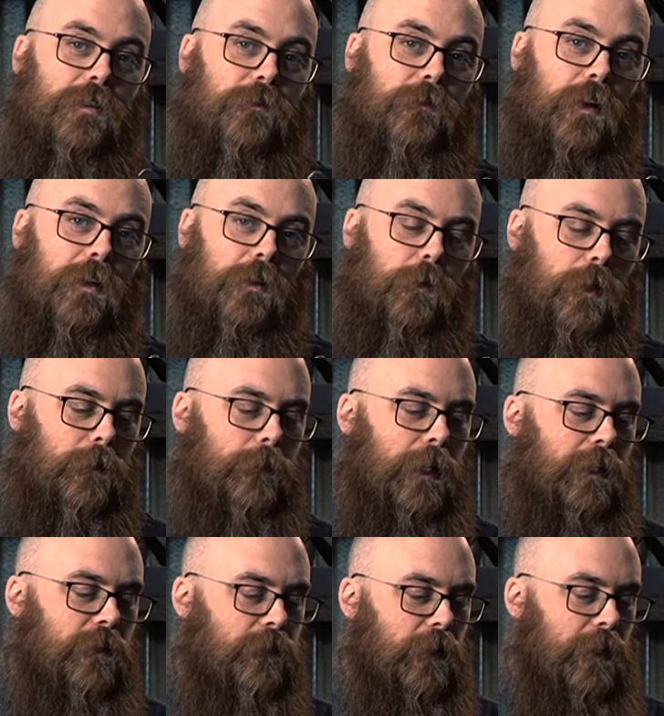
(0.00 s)
It's very well
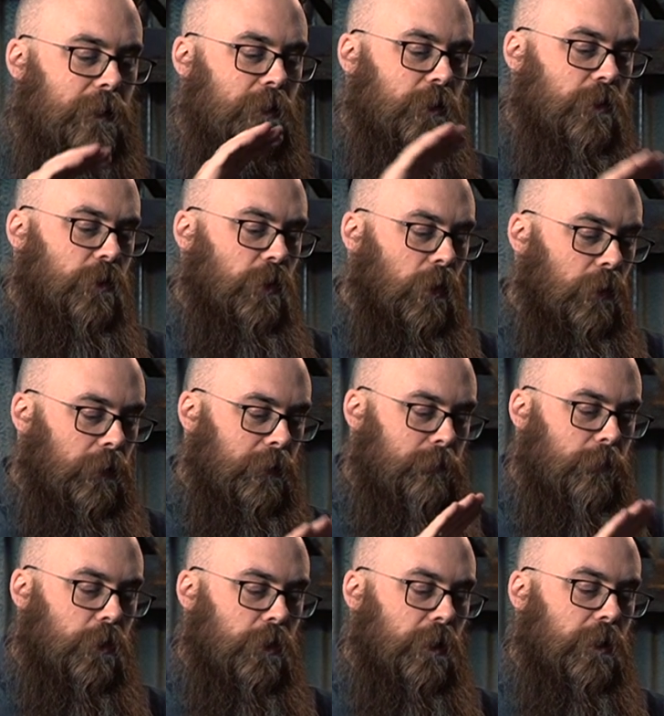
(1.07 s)
made. It's a very
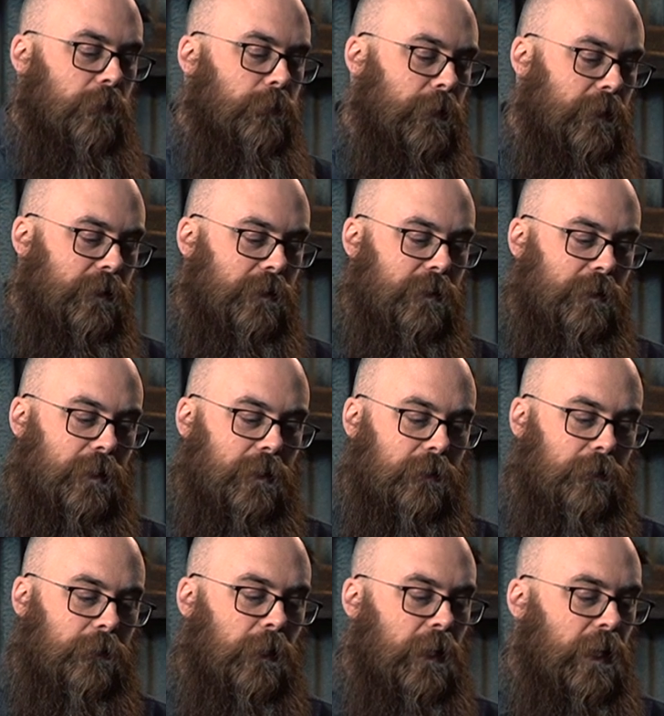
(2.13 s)
solid machined piece of
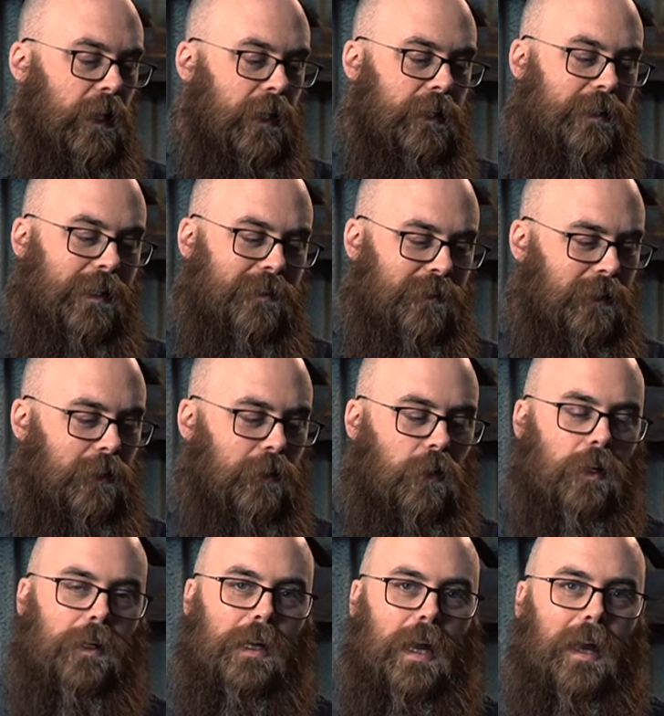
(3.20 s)
steel. It's actually a
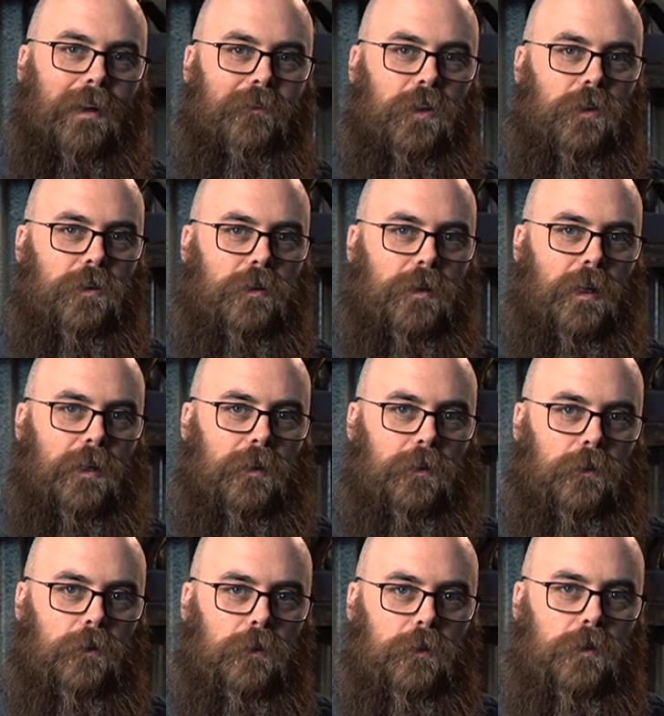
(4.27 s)
lot heavier than
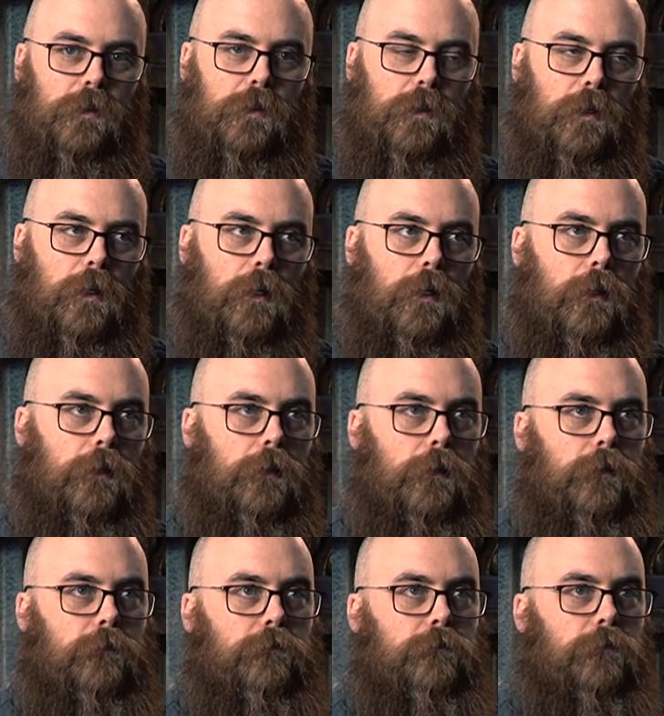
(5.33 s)
it looks
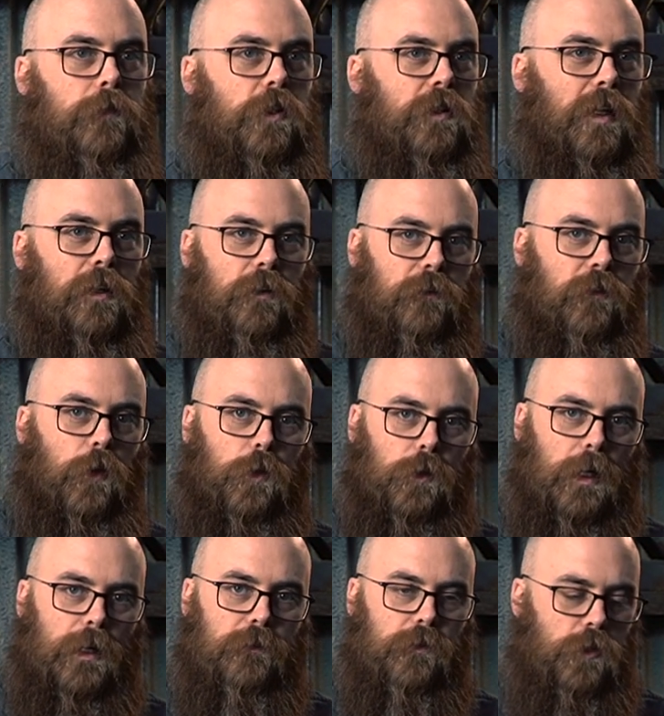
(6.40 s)
um, just in the
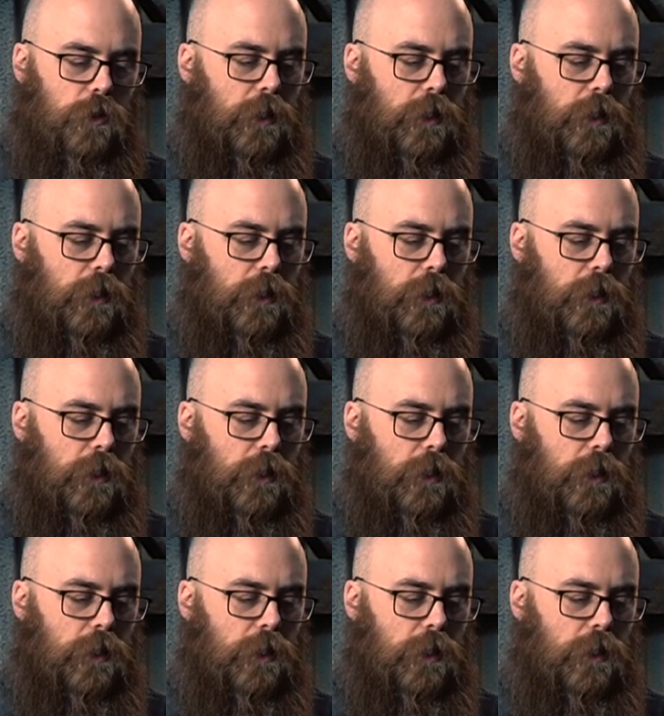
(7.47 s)
photographs.